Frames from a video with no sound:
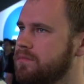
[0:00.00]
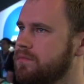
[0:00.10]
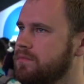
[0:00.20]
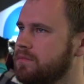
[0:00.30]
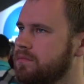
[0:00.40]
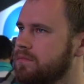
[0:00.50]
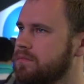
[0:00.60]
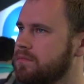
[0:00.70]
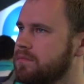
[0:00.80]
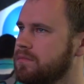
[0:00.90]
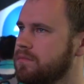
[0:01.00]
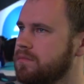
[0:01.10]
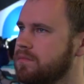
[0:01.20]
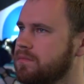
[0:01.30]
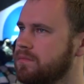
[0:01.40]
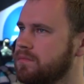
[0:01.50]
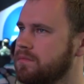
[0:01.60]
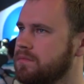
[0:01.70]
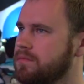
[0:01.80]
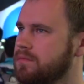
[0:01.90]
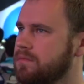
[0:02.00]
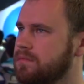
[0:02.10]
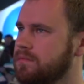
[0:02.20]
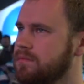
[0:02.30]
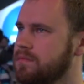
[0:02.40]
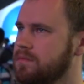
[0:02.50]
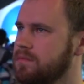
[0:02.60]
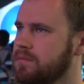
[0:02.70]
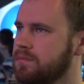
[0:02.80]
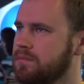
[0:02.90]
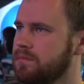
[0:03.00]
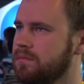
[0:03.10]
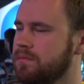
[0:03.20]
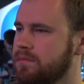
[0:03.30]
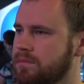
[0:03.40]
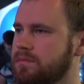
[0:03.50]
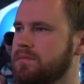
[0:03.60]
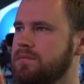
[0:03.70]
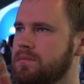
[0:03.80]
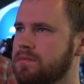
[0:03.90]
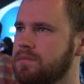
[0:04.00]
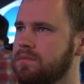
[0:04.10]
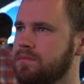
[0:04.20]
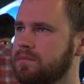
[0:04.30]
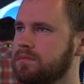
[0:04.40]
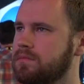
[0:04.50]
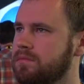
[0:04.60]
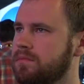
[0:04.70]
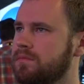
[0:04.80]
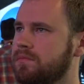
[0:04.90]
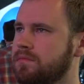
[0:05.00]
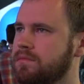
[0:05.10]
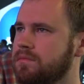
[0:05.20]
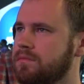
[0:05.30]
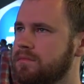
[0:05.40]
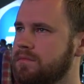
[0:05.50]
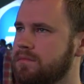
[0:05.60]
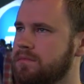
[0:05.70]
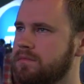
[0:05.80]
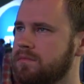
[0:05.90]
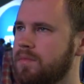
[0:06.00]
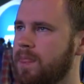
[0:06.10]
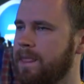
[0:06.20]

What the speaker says: (not speaking)